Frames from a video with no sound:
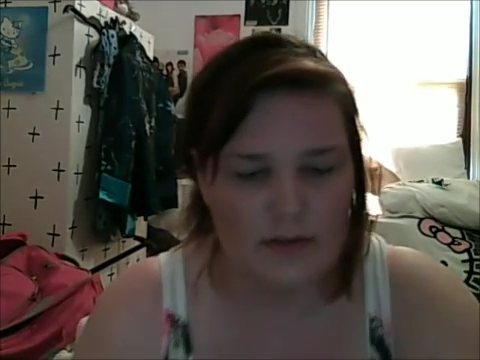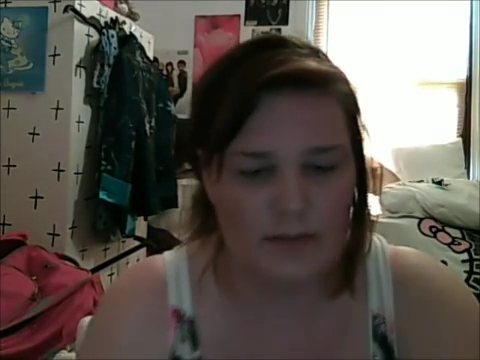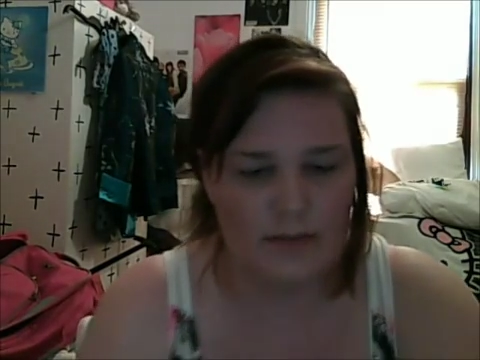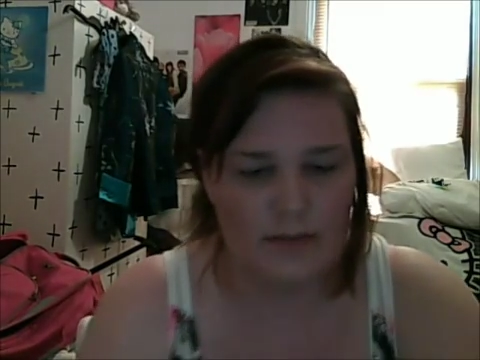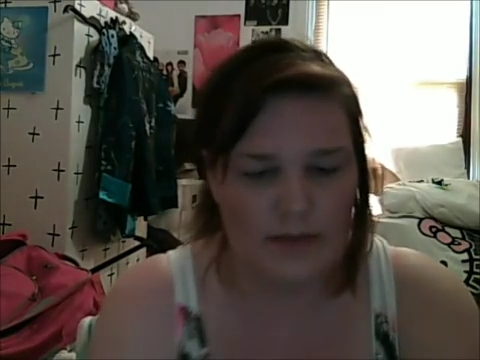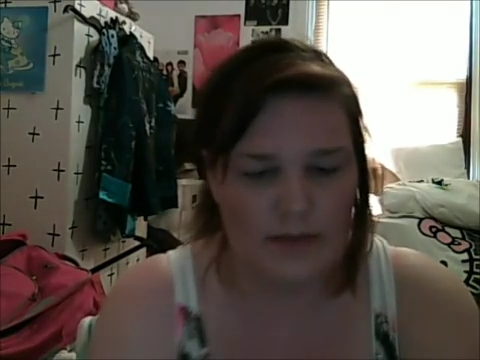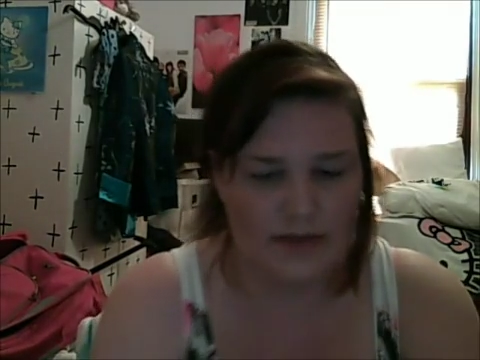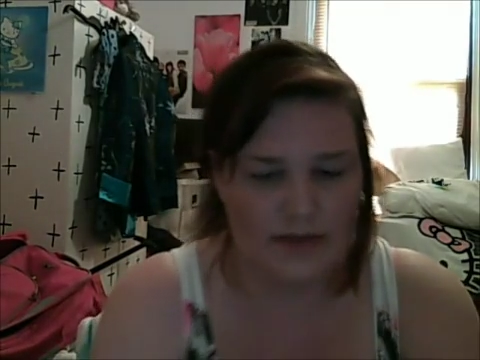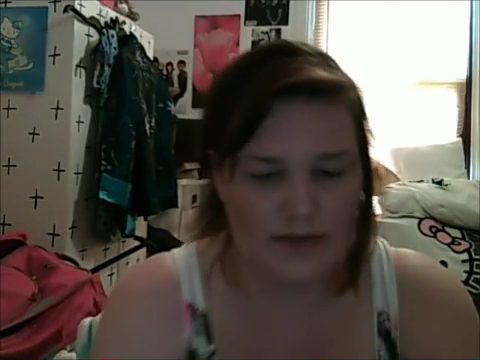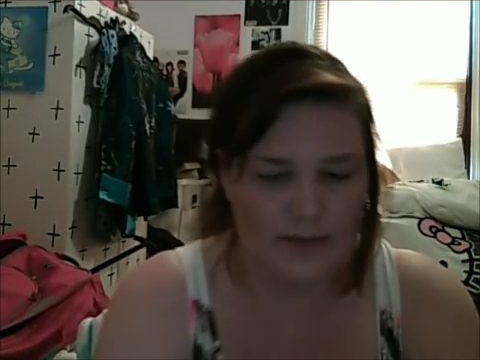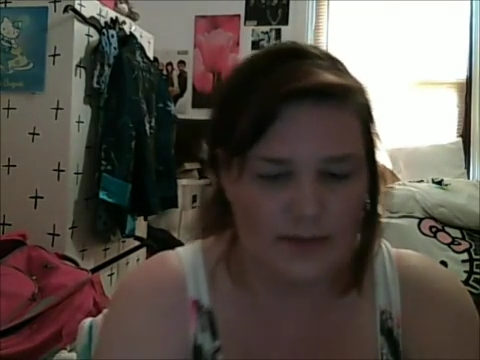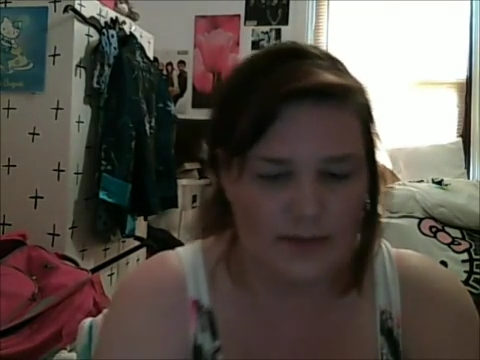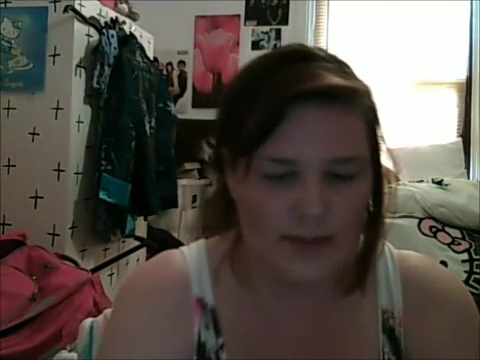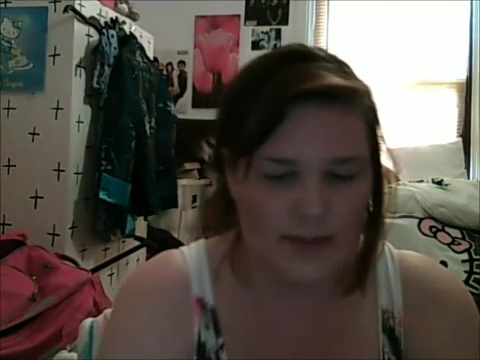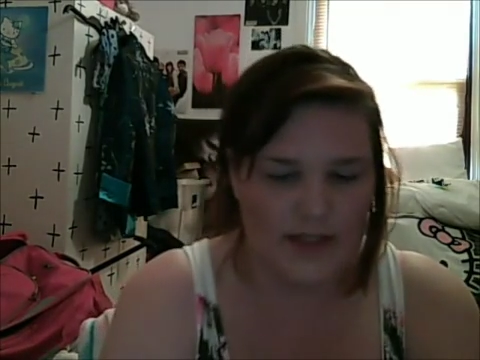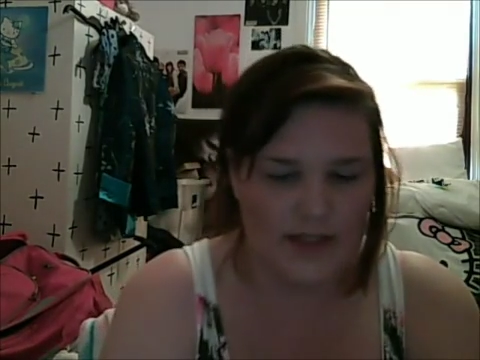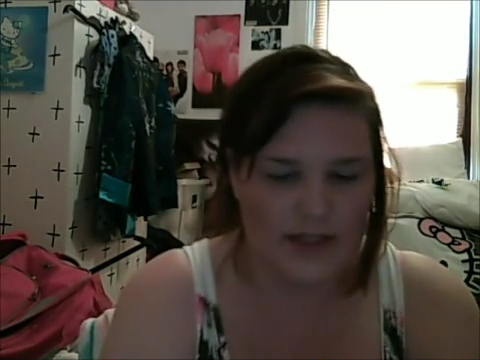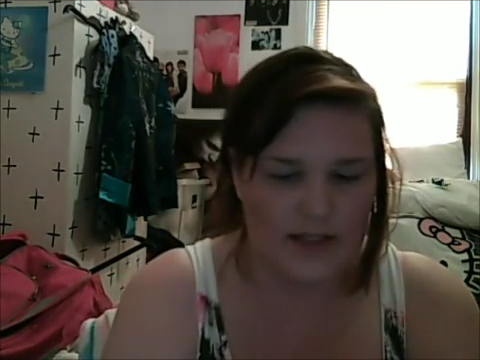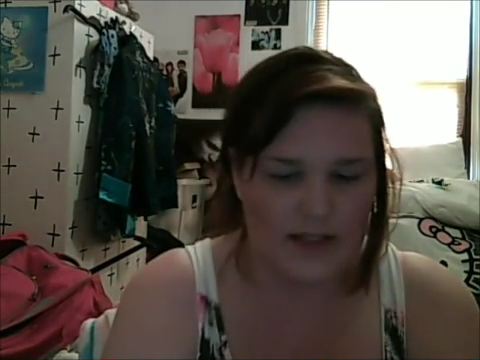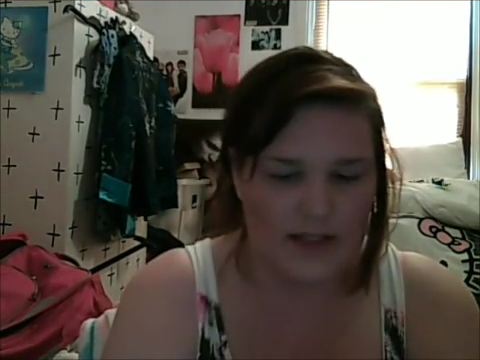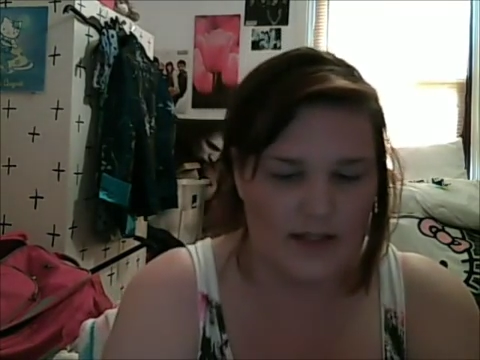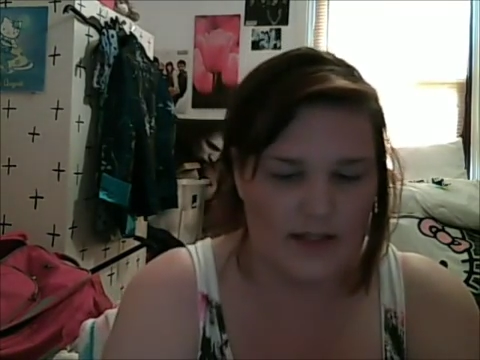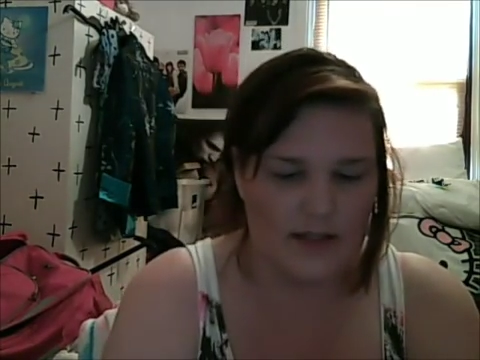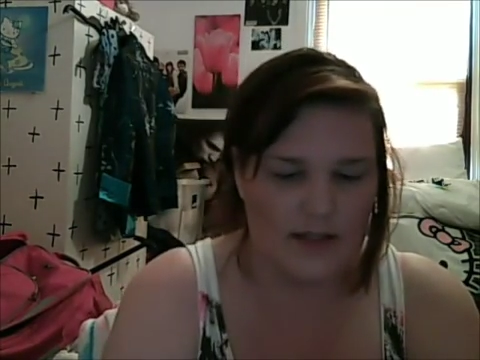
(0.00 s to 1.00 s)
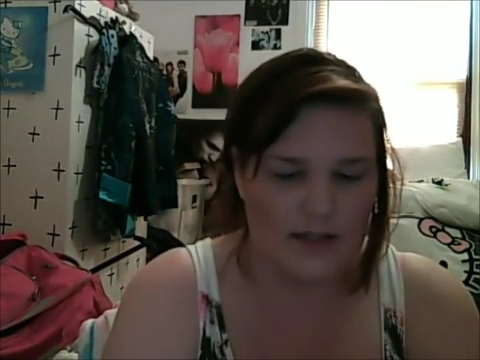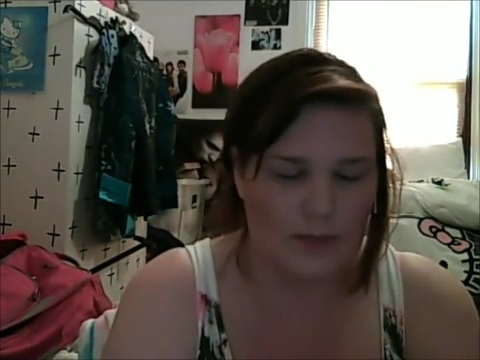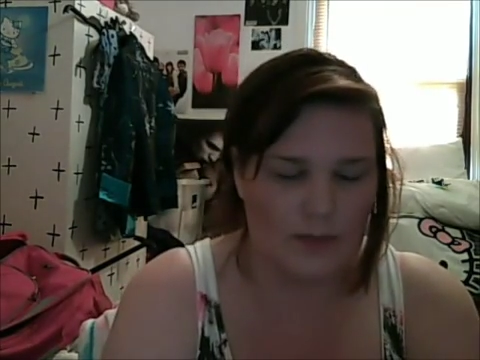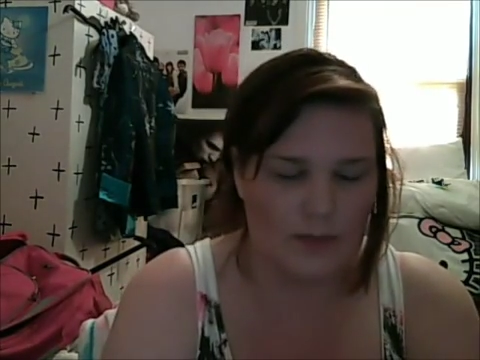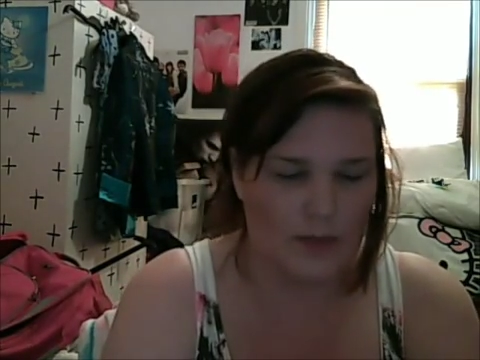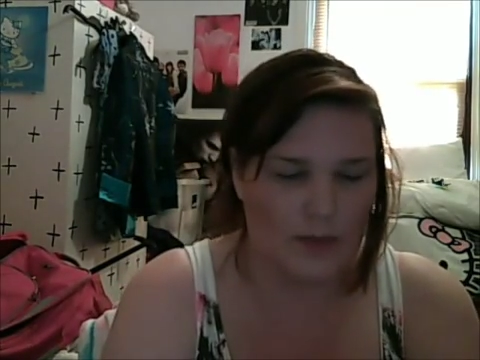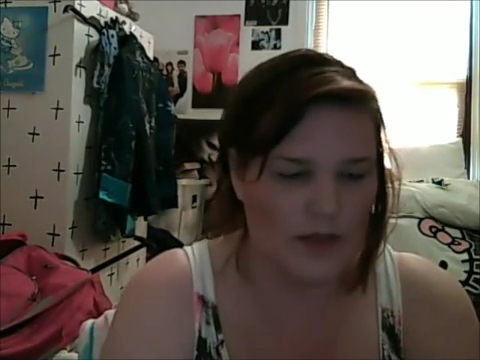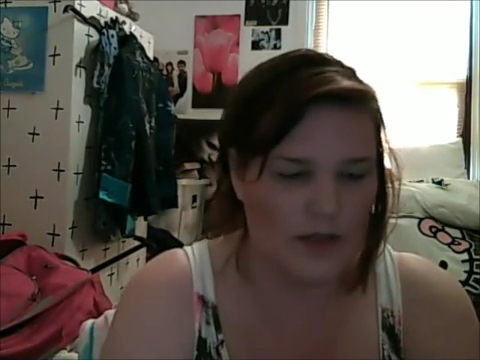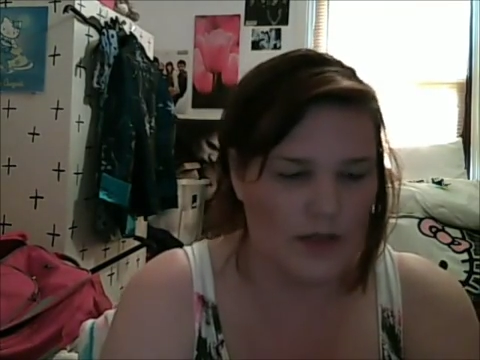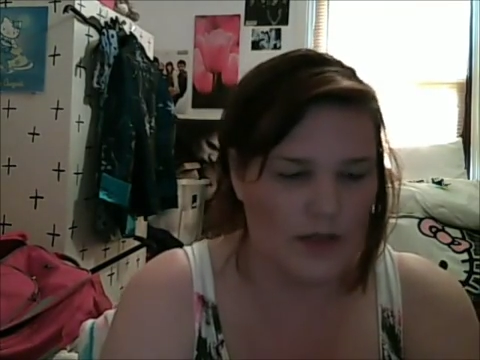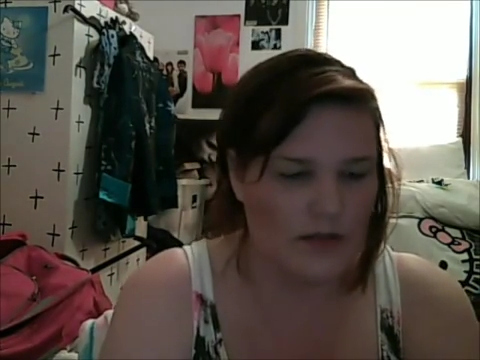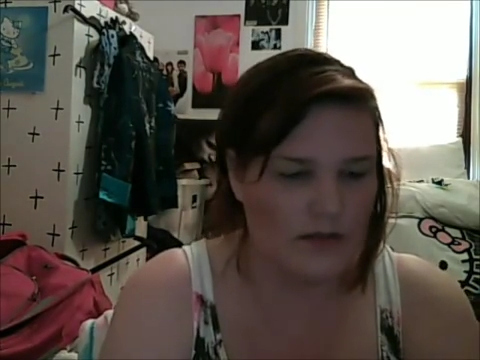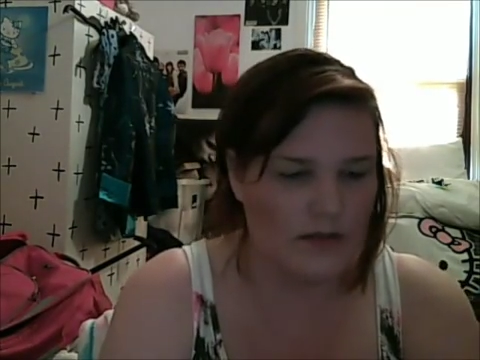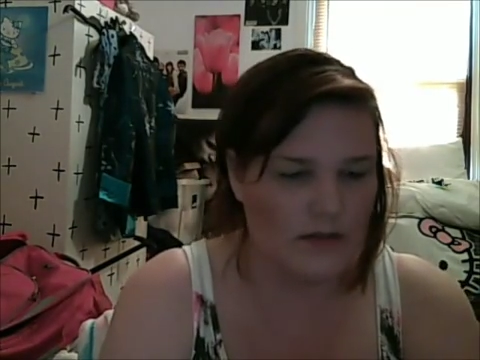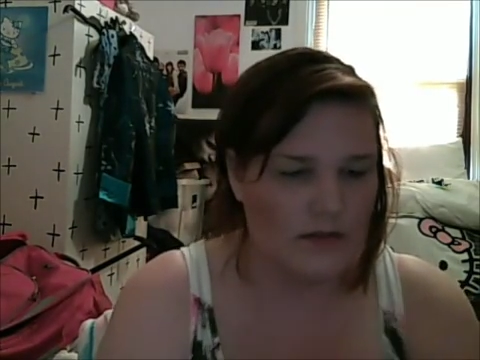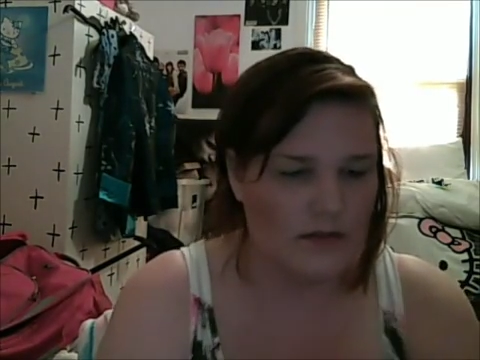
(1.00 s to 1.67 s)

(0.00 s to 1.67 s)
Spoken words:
preferably a clean one,